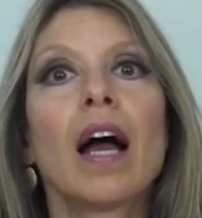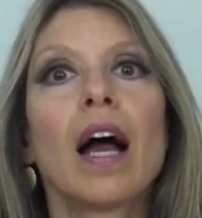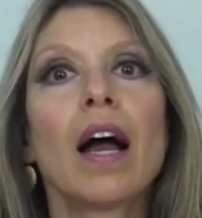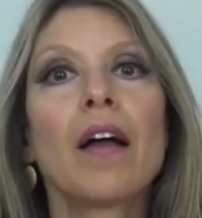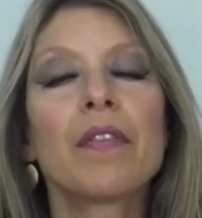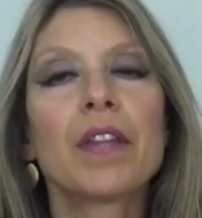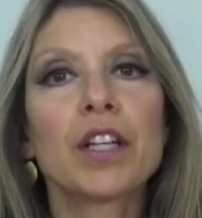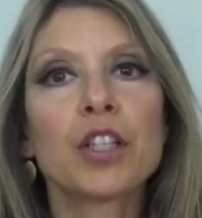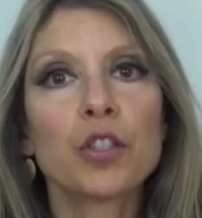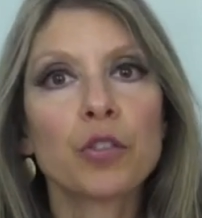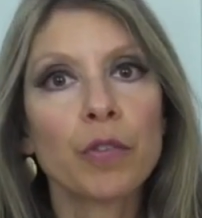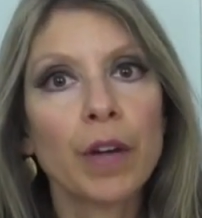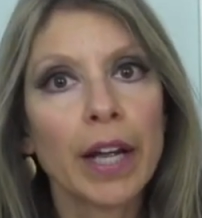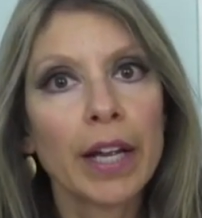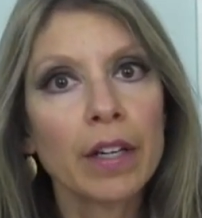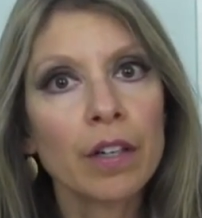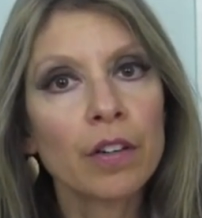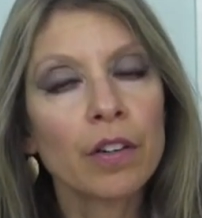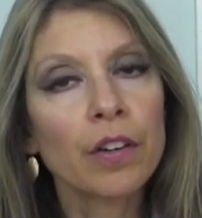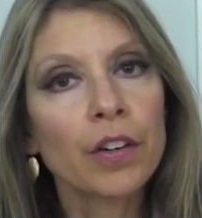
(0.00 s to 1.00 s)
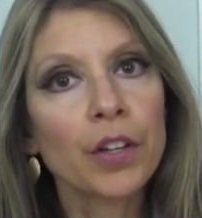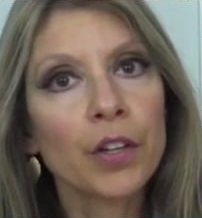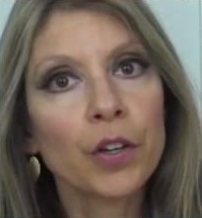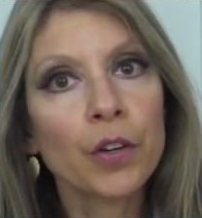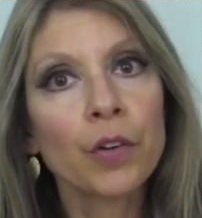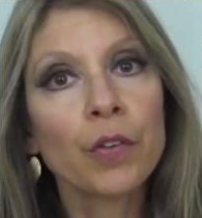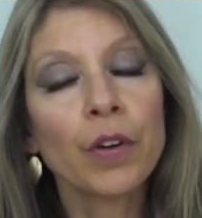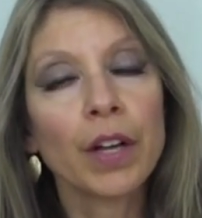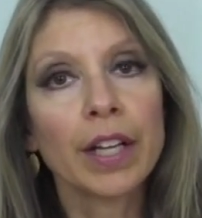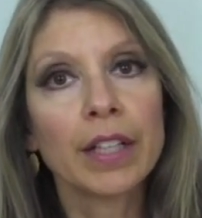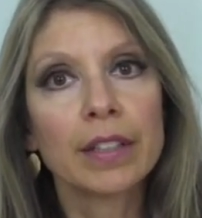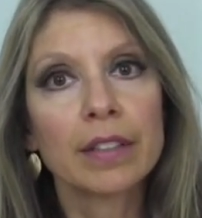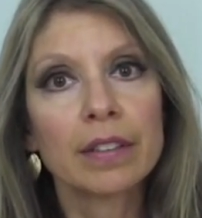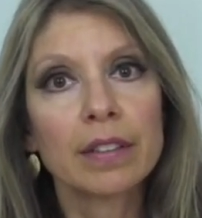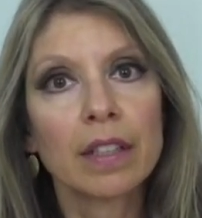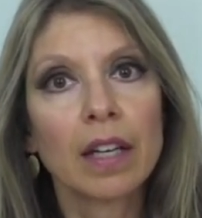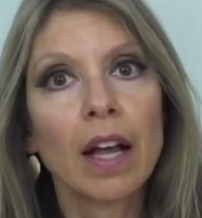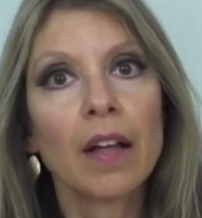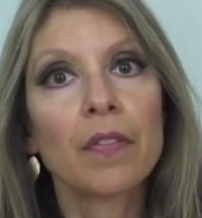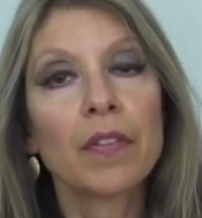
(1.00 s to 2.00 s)
and they drain her urine
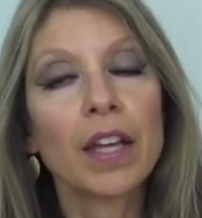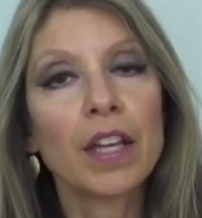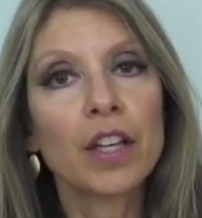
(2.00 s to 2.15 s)
and